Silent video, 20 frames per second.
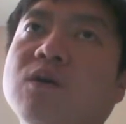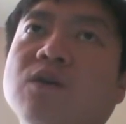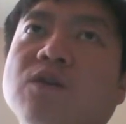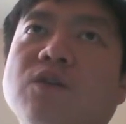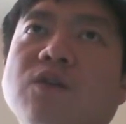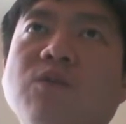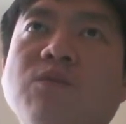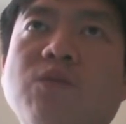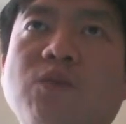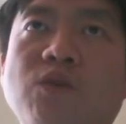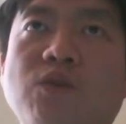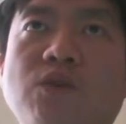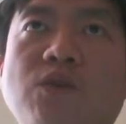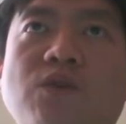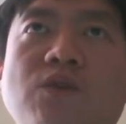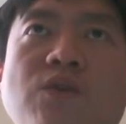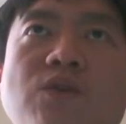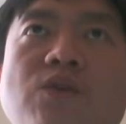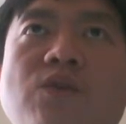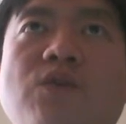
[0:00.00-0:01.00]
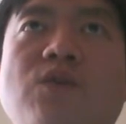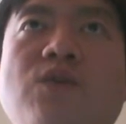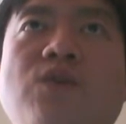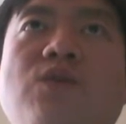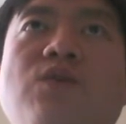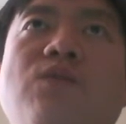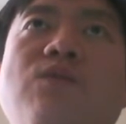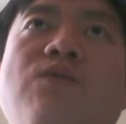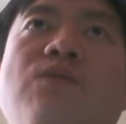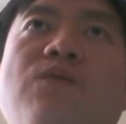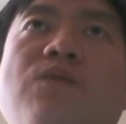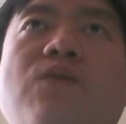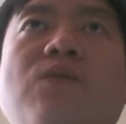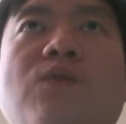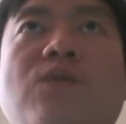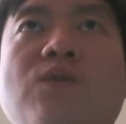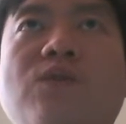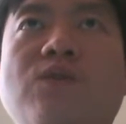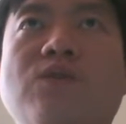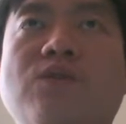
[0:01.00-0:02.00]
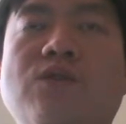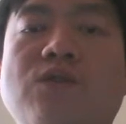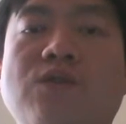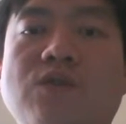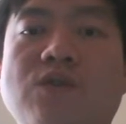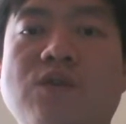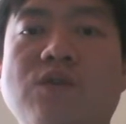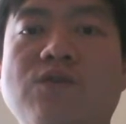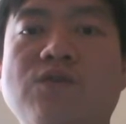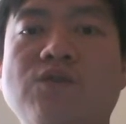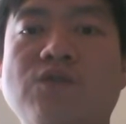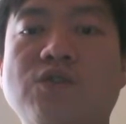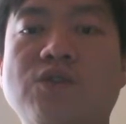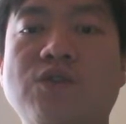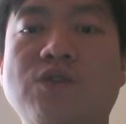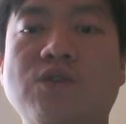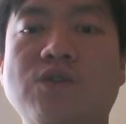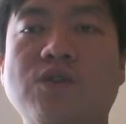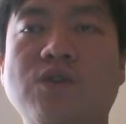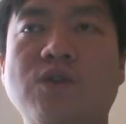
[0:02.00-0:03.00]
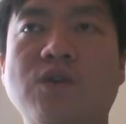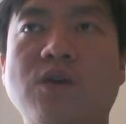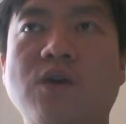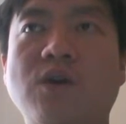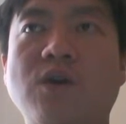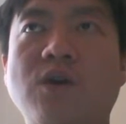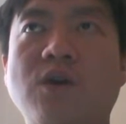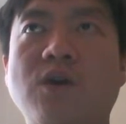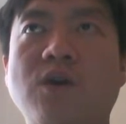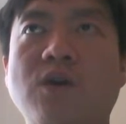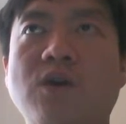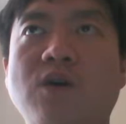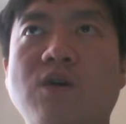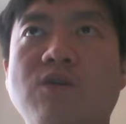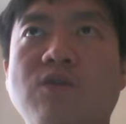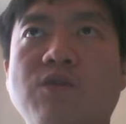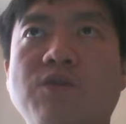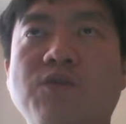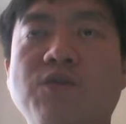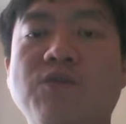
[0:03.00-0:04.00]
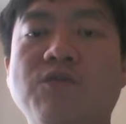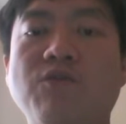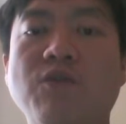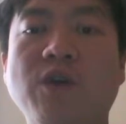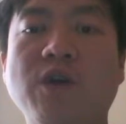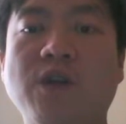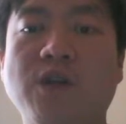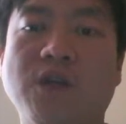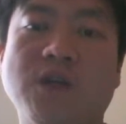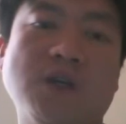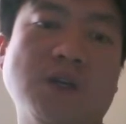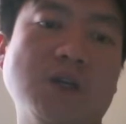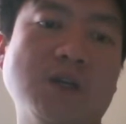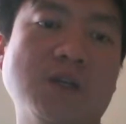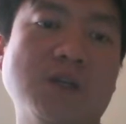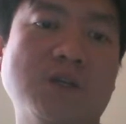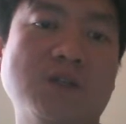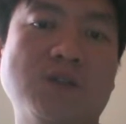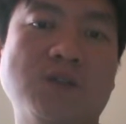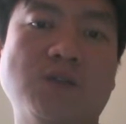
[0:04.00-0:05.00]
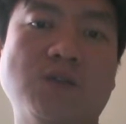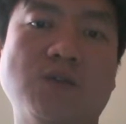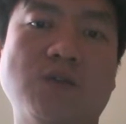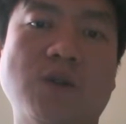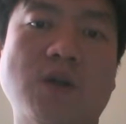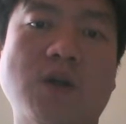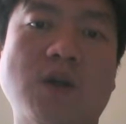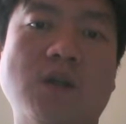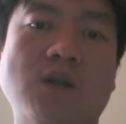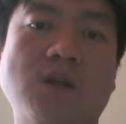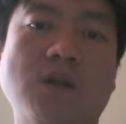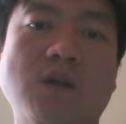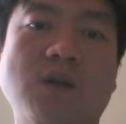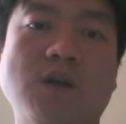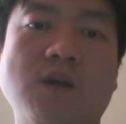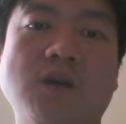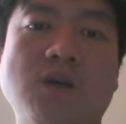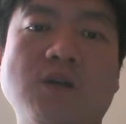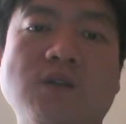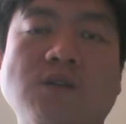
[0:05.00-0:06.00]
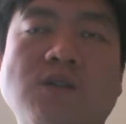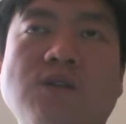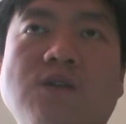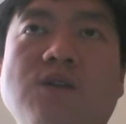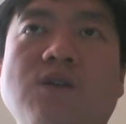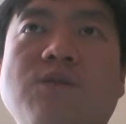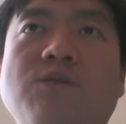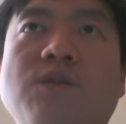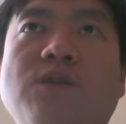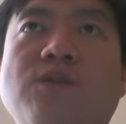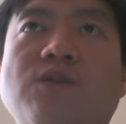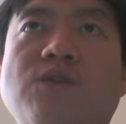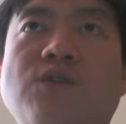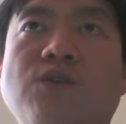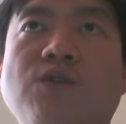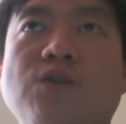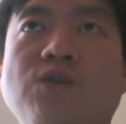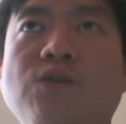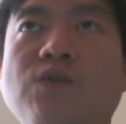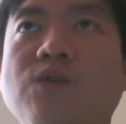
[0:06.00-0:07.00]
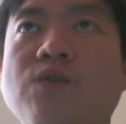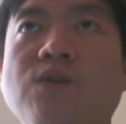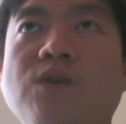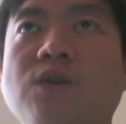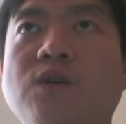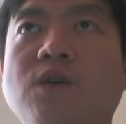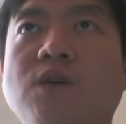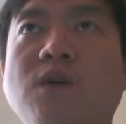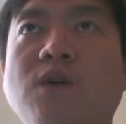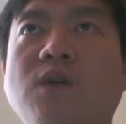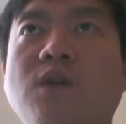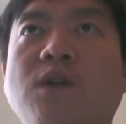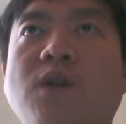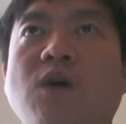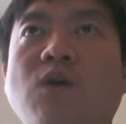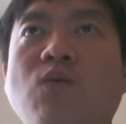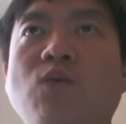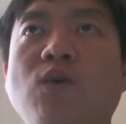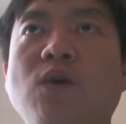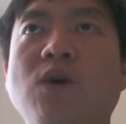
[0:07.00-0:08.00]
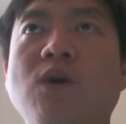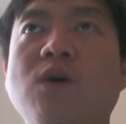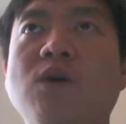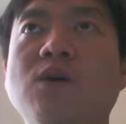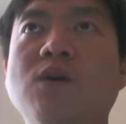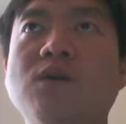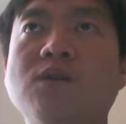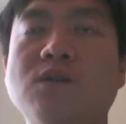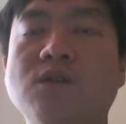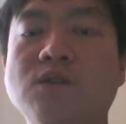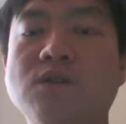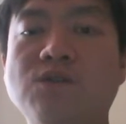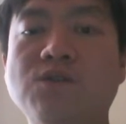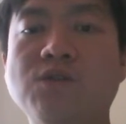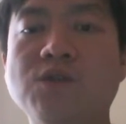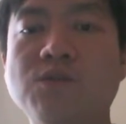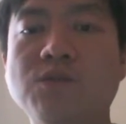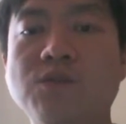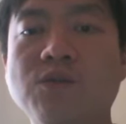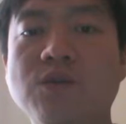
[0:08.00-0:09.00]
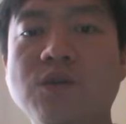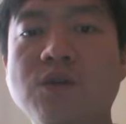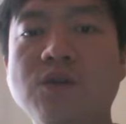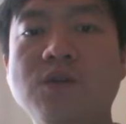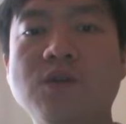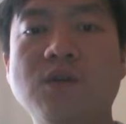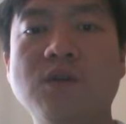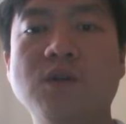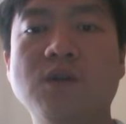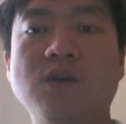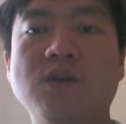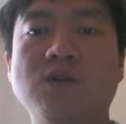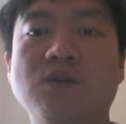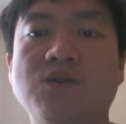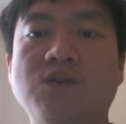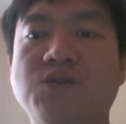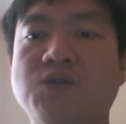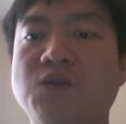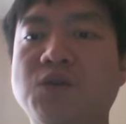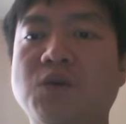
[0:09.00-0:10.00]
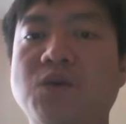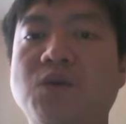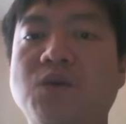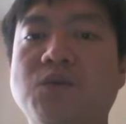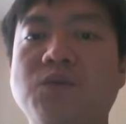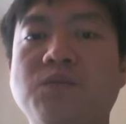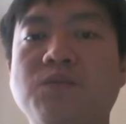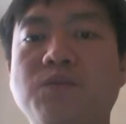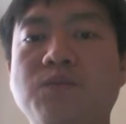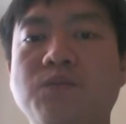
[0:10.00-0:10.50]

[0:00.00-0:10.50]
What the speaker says: number for the user review rating, so that it's a little bit skewed, not well distributed. So